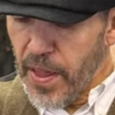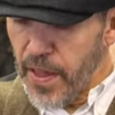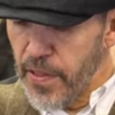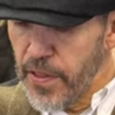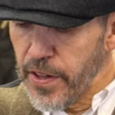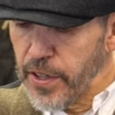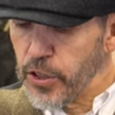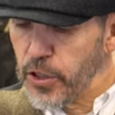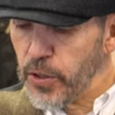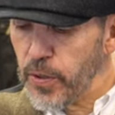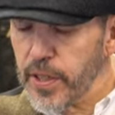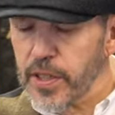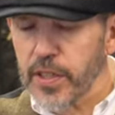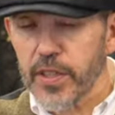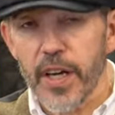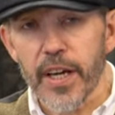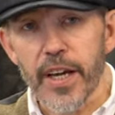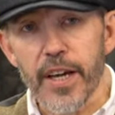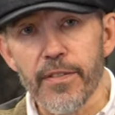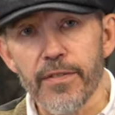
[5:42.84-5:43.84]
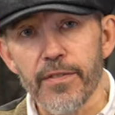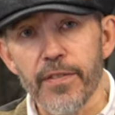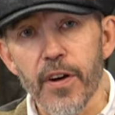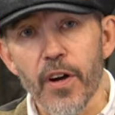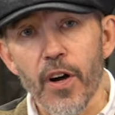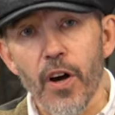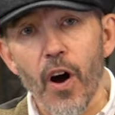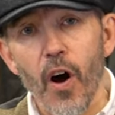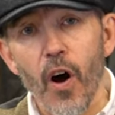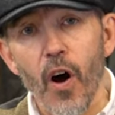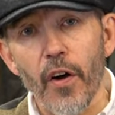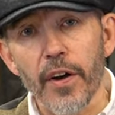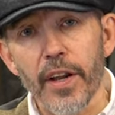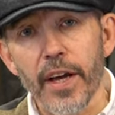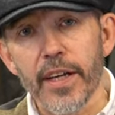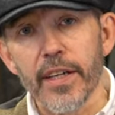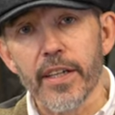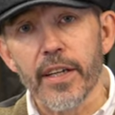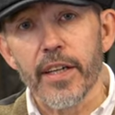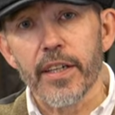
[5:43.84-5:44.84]
the issue is that if on
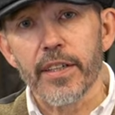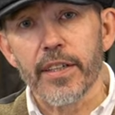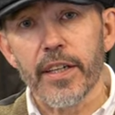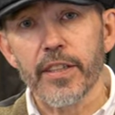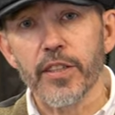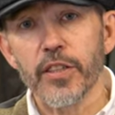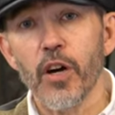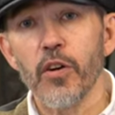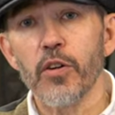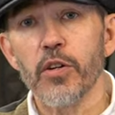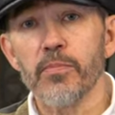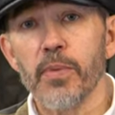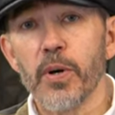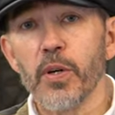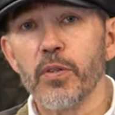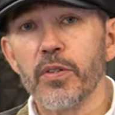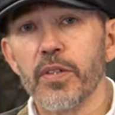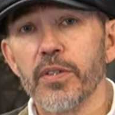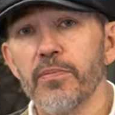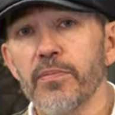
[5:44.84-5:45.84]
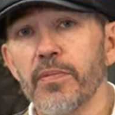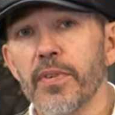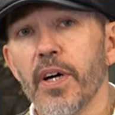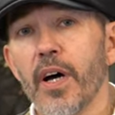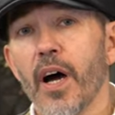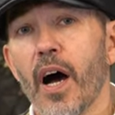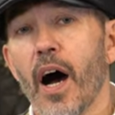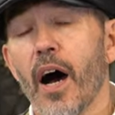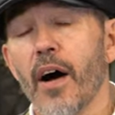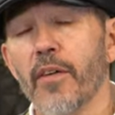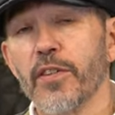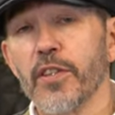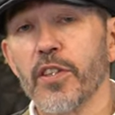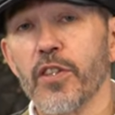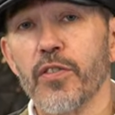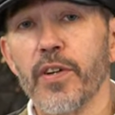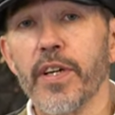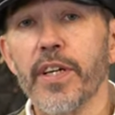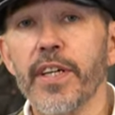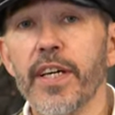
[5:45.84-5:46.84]
a Daytona boot, after
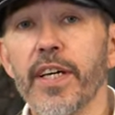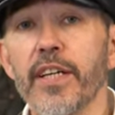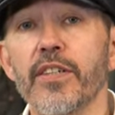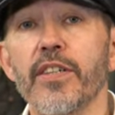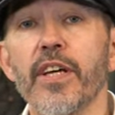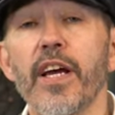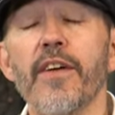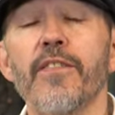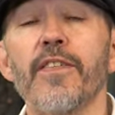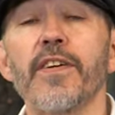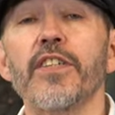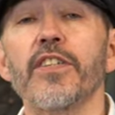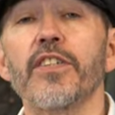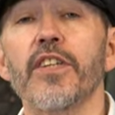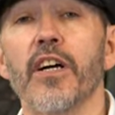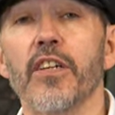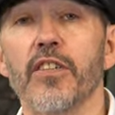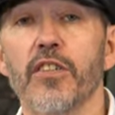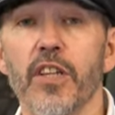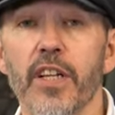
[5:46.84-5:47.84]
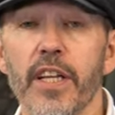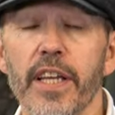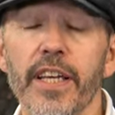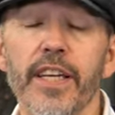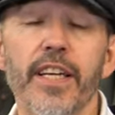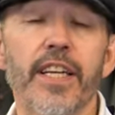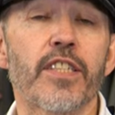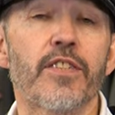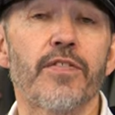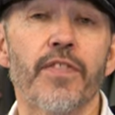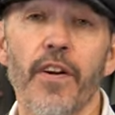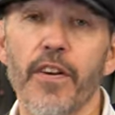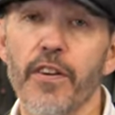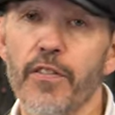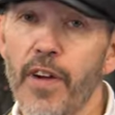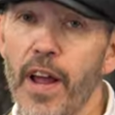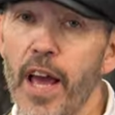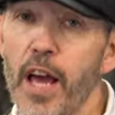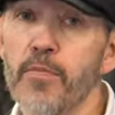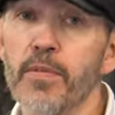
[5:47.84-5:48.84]
3 years, if it starts to leak, it's very
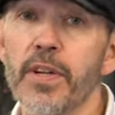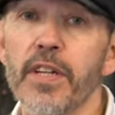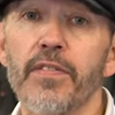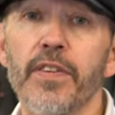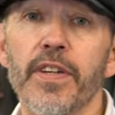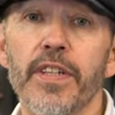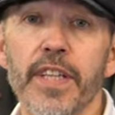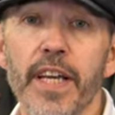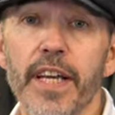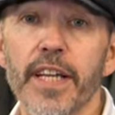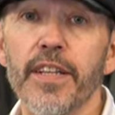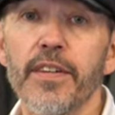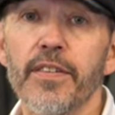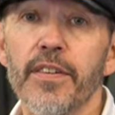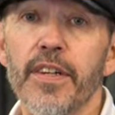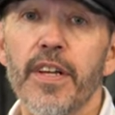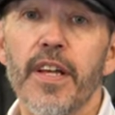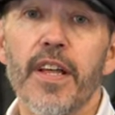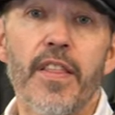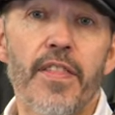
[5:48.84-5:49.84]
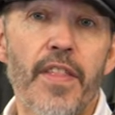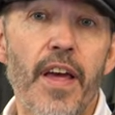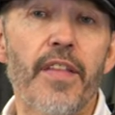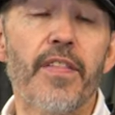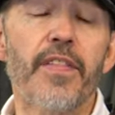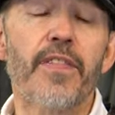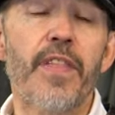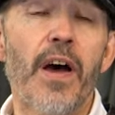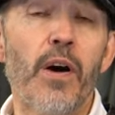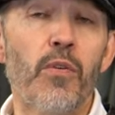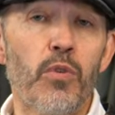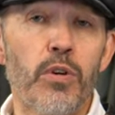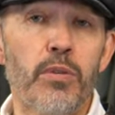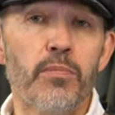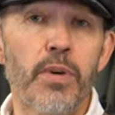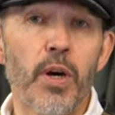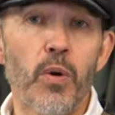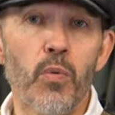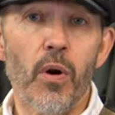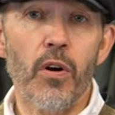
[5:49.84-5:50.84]
rare, but if it did, then that wouldn't
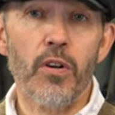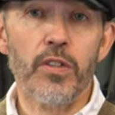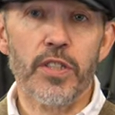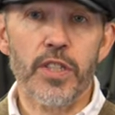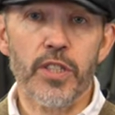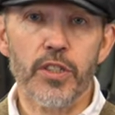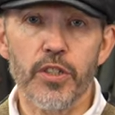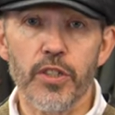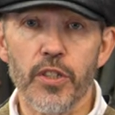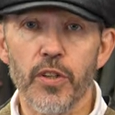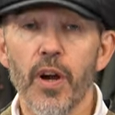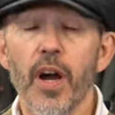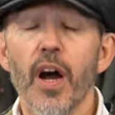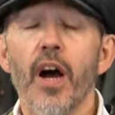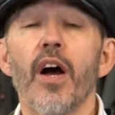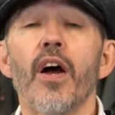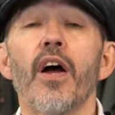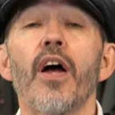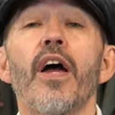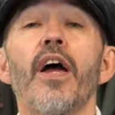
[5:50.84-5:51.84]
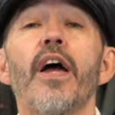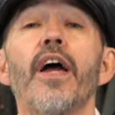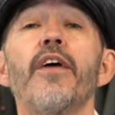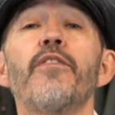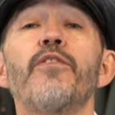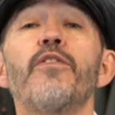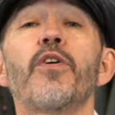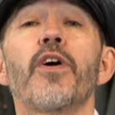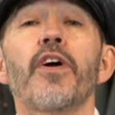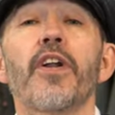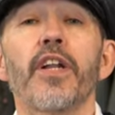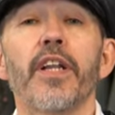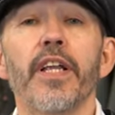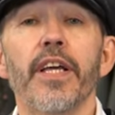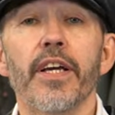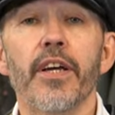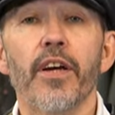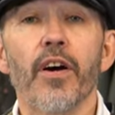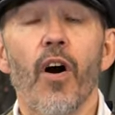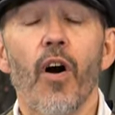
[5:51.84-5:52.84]
be a warranty issue. If you've got a
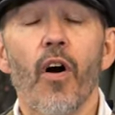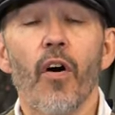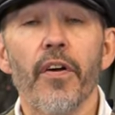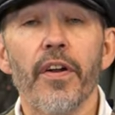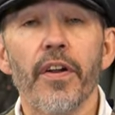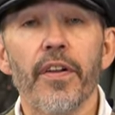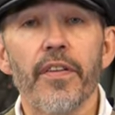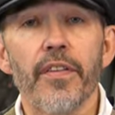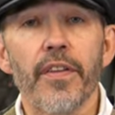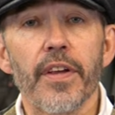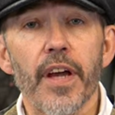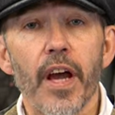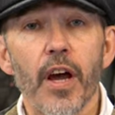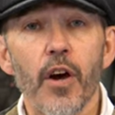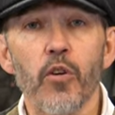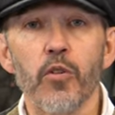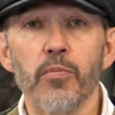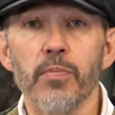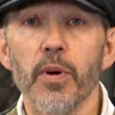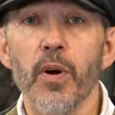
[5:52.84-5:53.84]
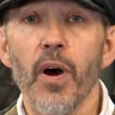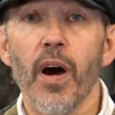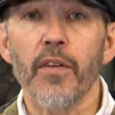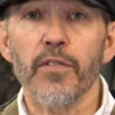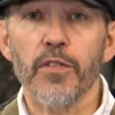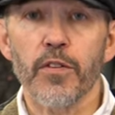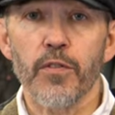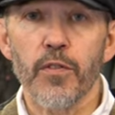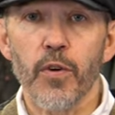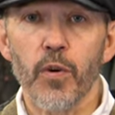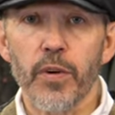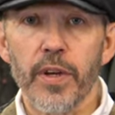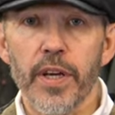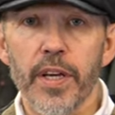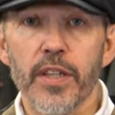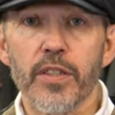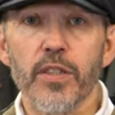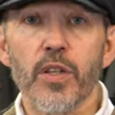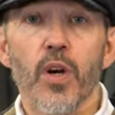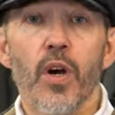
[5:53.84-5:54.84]
leak on the Held boot after 4
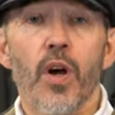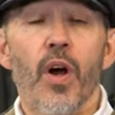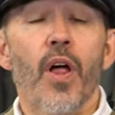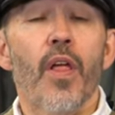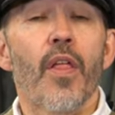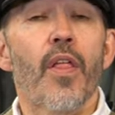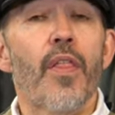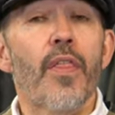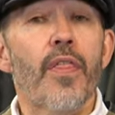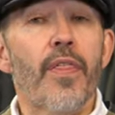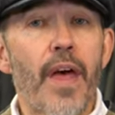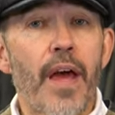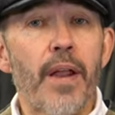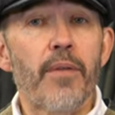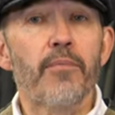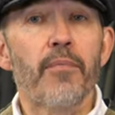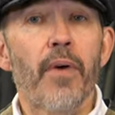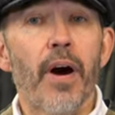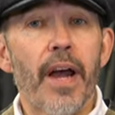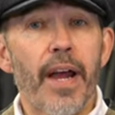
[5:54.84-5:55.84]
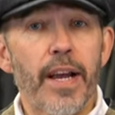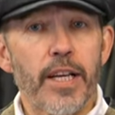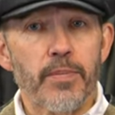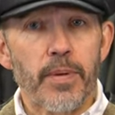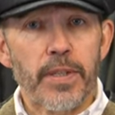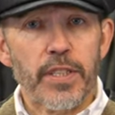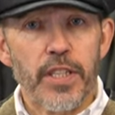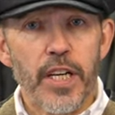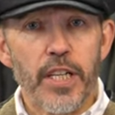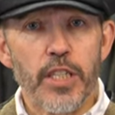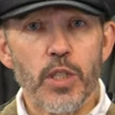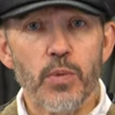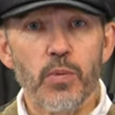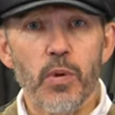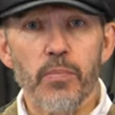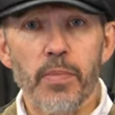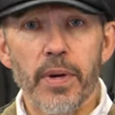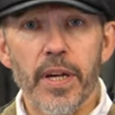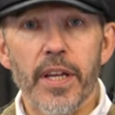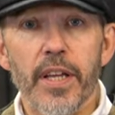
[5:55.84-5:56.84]
years, then my expectation
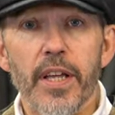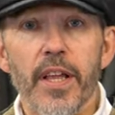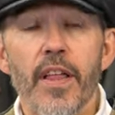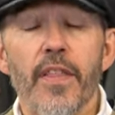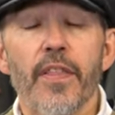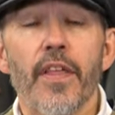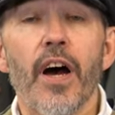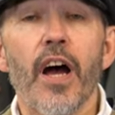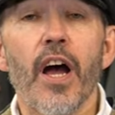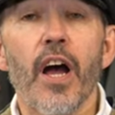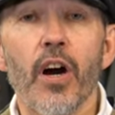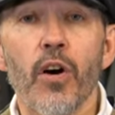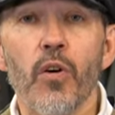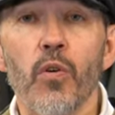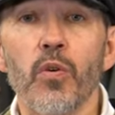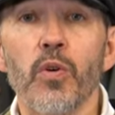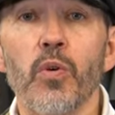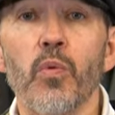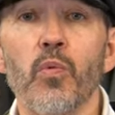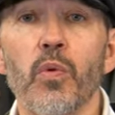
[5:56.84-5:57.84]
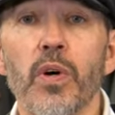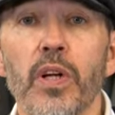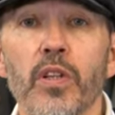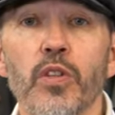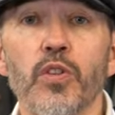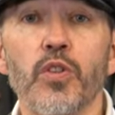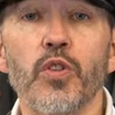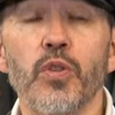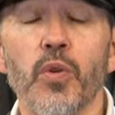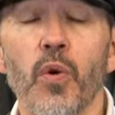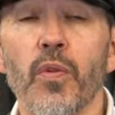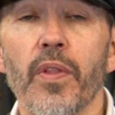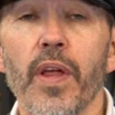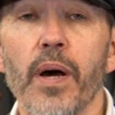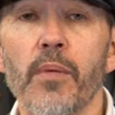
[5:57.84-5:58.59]
would be that Held will sort